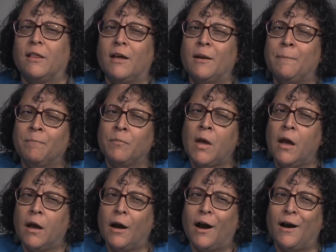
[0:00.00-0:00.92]
And then mm
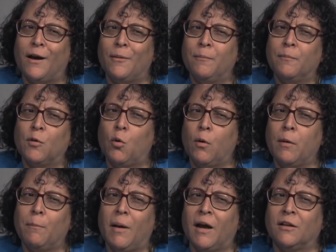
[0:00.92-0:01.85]
-hmm. um,
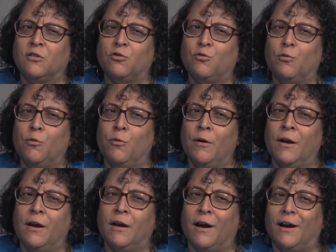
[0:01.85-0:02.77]
going back to
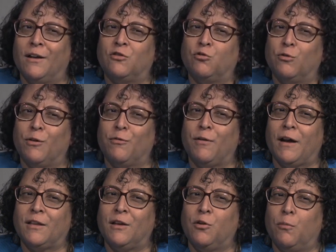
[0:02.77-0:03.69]
uh, to the
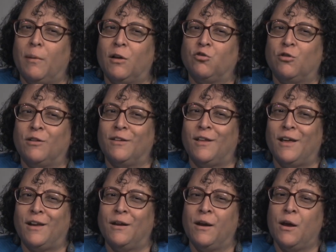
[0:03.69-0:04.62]
fact that you mentioned
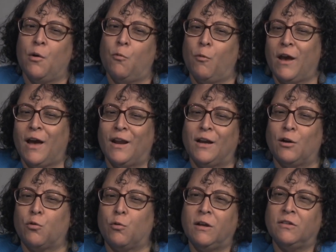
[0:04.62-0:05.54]
that we had
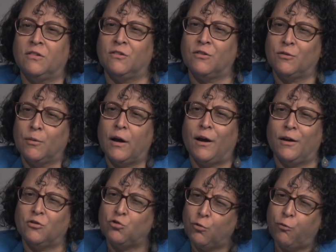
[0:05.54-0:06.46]
increased
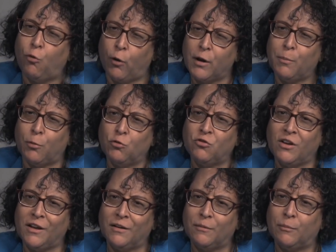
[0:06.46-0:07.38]
uh, to
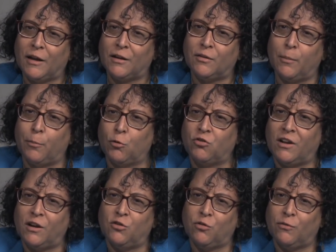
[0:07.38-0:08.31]
40%, like the
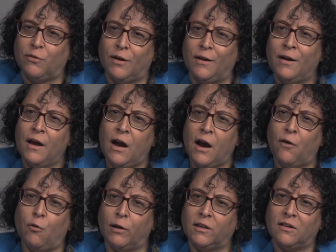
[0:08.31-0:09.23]
percentage mm -hmm. of the
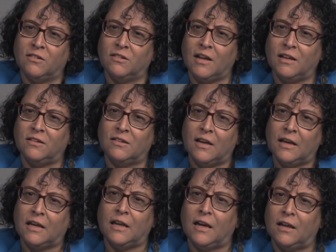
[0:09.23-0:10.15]
of what the state's
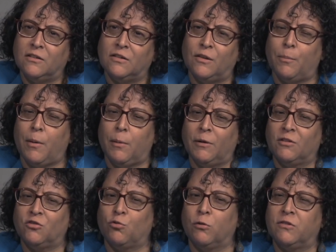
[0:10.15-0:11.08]
kicking into the
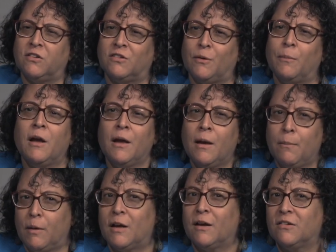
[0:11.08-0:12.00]
public school system,
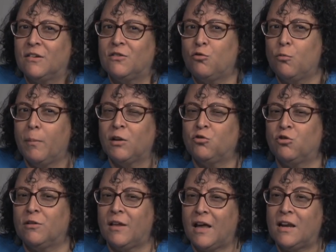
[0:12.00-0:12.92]
because as you
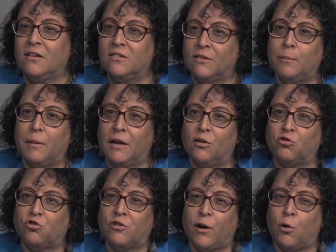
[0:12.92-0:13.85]
mentioned, that is the
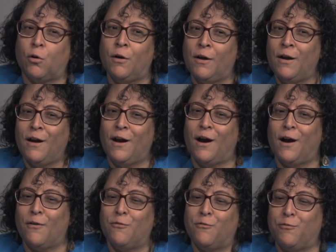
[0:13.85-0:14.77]
biggest share
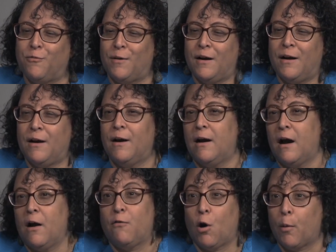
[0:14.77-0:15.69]
of
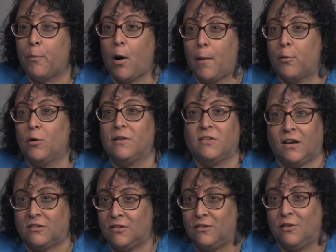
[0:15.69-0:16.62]
of our property mm-hmm.
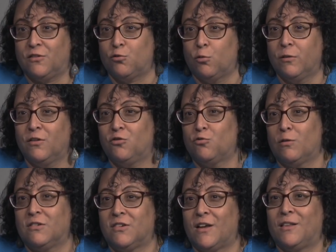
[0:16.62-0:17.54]
taxes. Mm -hmm. The school
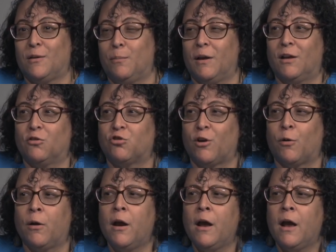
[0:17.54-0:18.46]
districts get the biggest
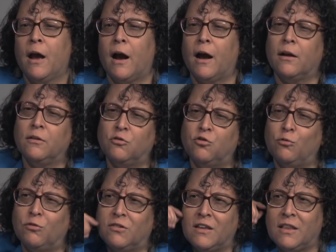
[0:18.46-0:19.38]
share. Uh, do
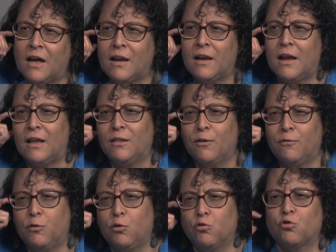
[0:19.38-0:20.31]
you see that in the
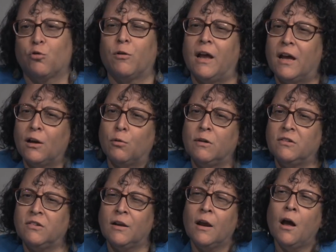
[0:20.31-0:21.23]
future
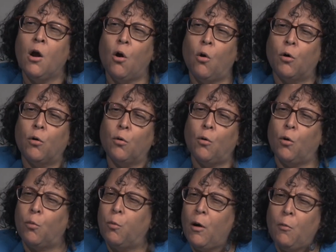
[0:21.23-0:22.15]
increasing, or
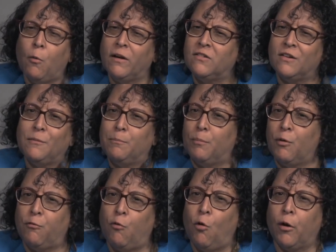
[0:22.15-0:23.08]
or what was it
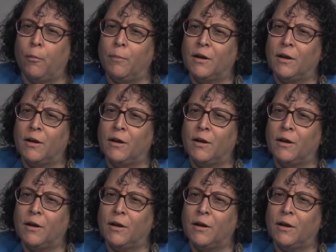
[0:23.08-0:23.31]
before?